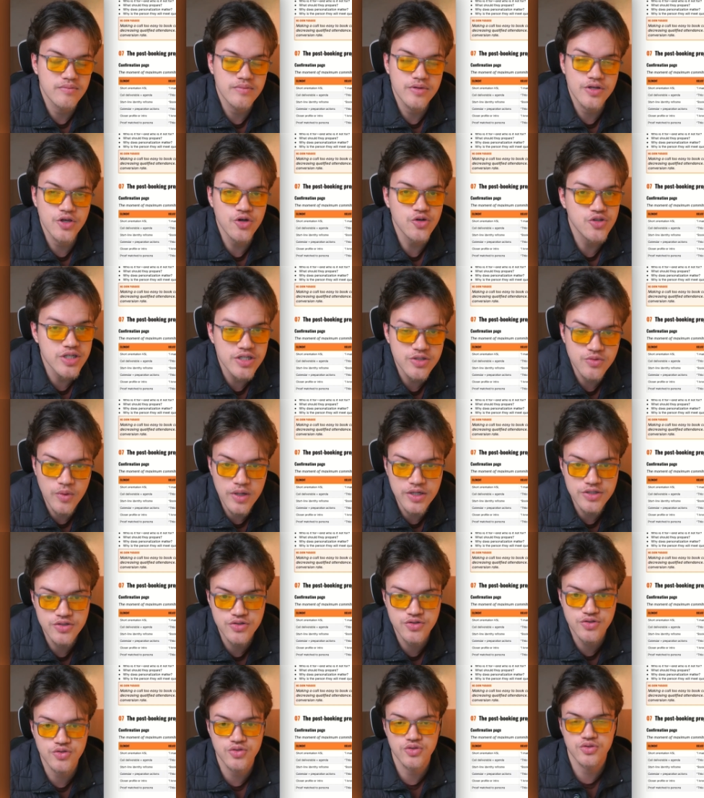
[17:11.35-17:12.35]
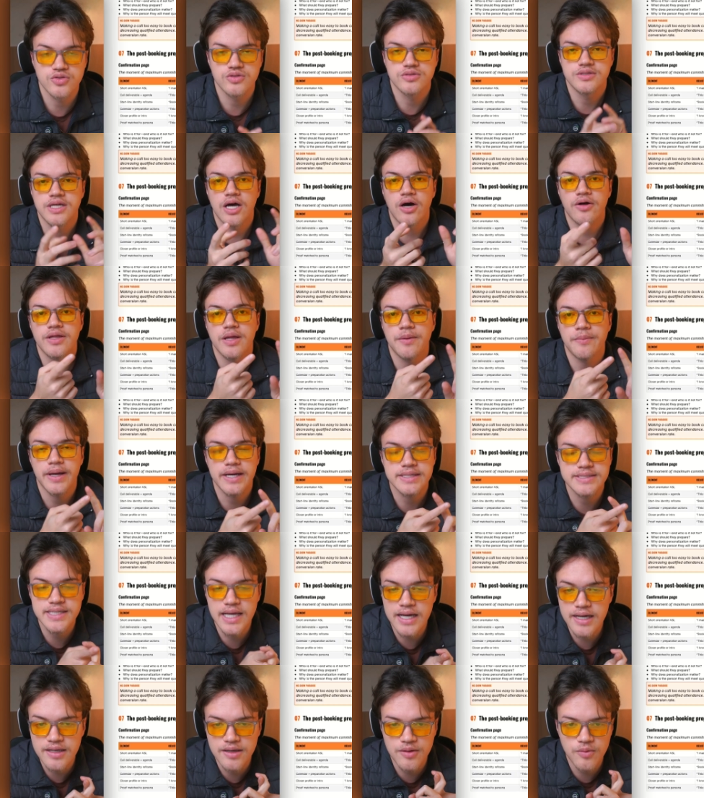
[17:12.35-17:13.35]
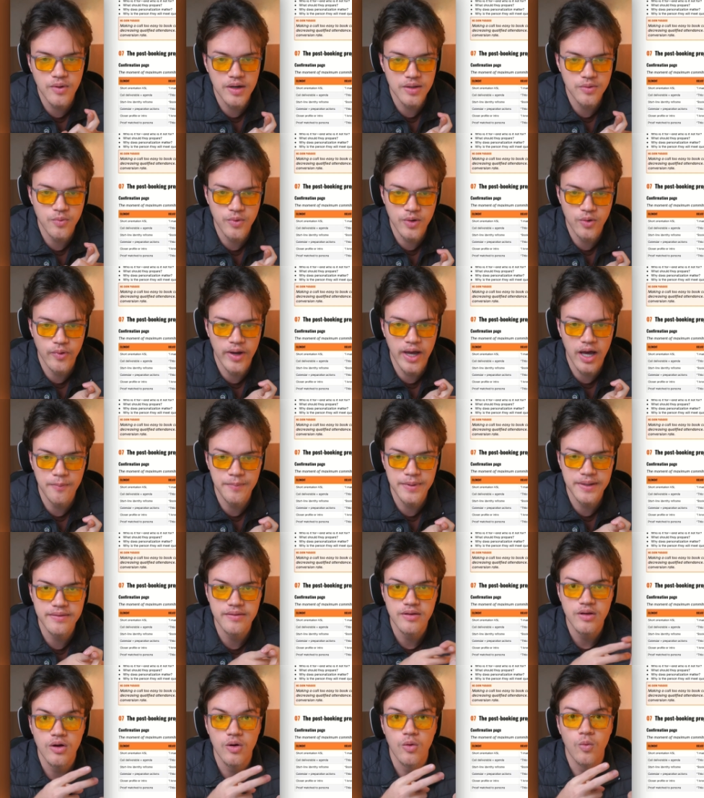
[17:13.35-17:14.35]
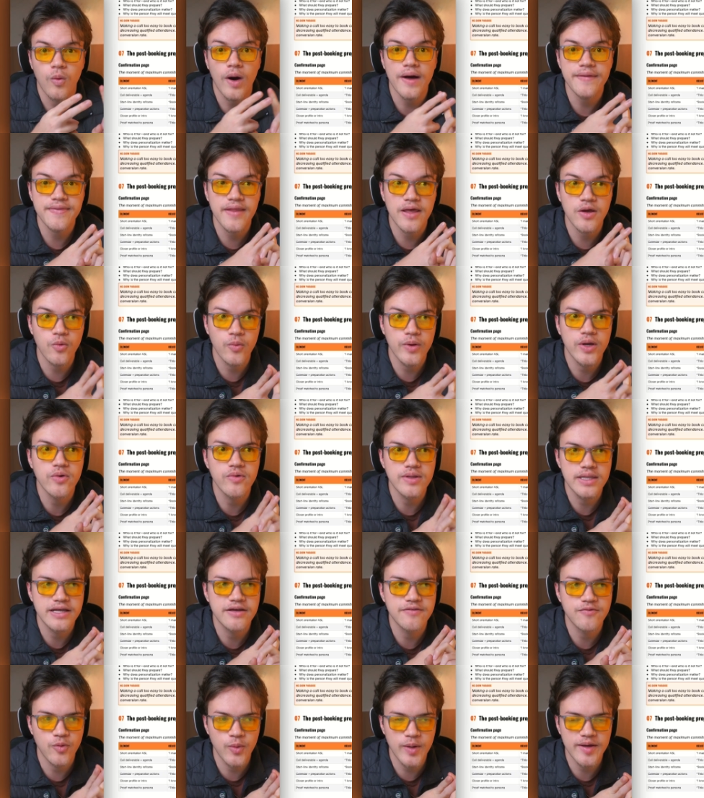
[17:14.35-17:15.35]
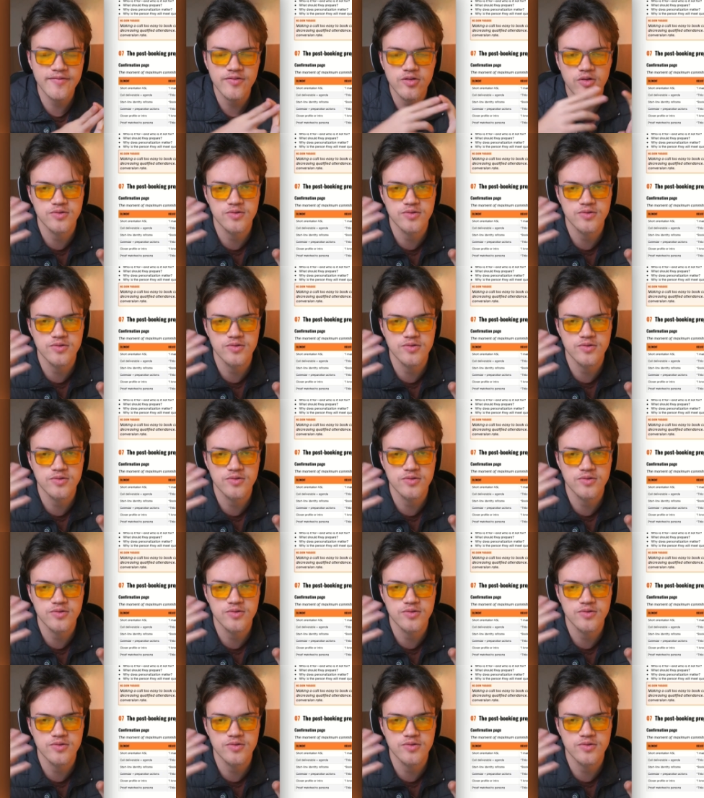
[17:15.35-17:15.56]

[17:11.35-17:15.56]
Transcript: you just want to tell them exactly what will happen, what they will live with.